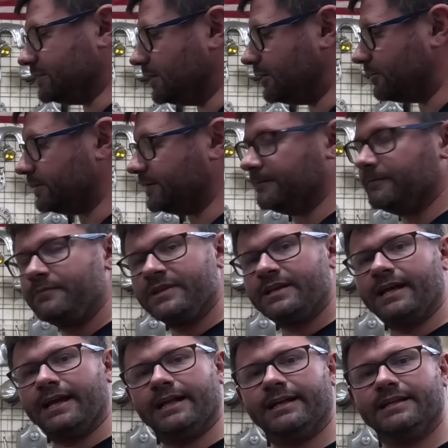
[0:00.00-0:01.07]
lower
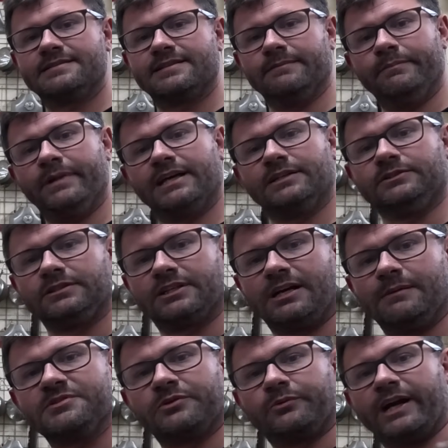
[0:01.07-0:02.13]
and as the metal
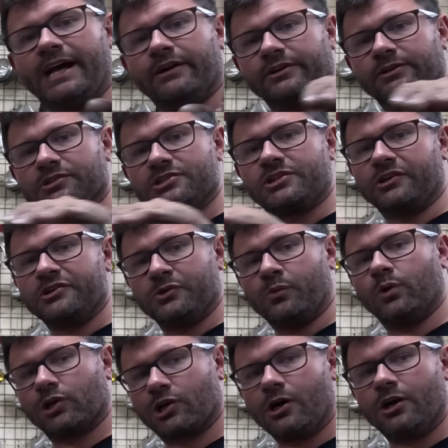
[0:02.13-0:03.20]
comes around it'll start to
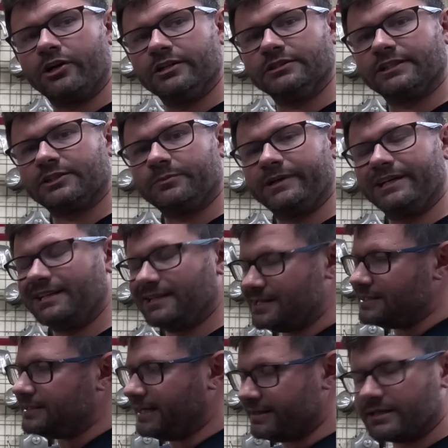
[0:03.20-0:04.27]
work harden a little bit
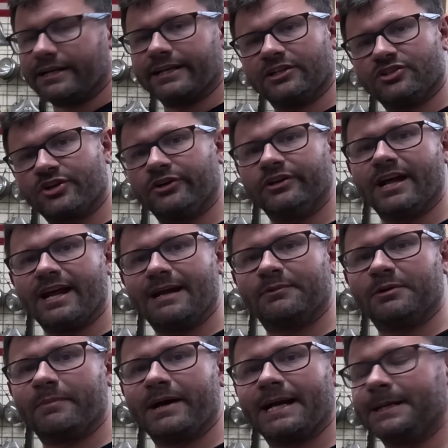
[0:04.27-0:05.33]
and then I can turn the hammer
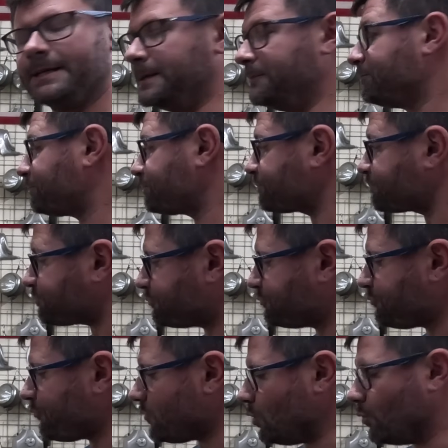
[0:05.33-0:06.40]
back up.
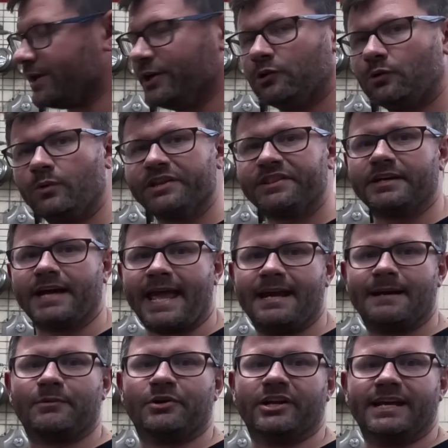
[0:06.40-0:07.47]
We don't want the
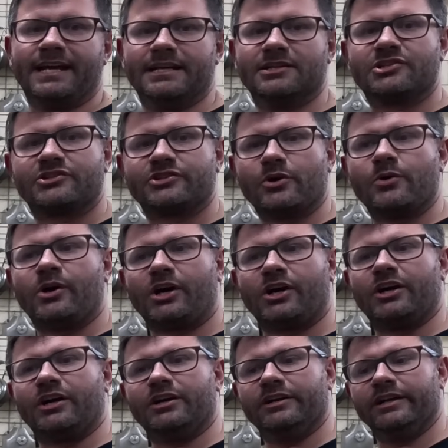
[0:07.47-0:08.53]
hammer to hit so
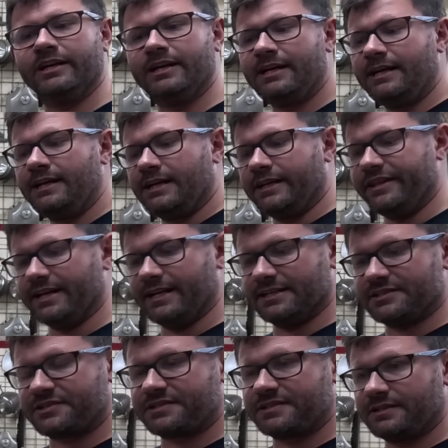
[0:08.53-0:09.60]
hard that
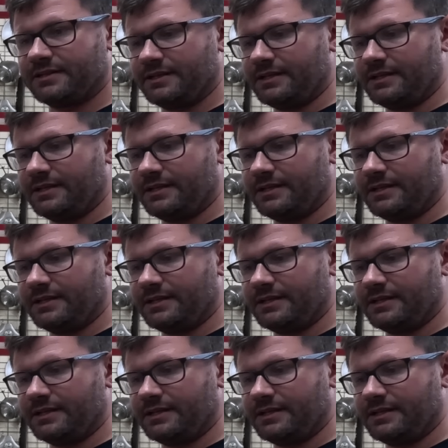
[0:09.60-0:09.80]
it's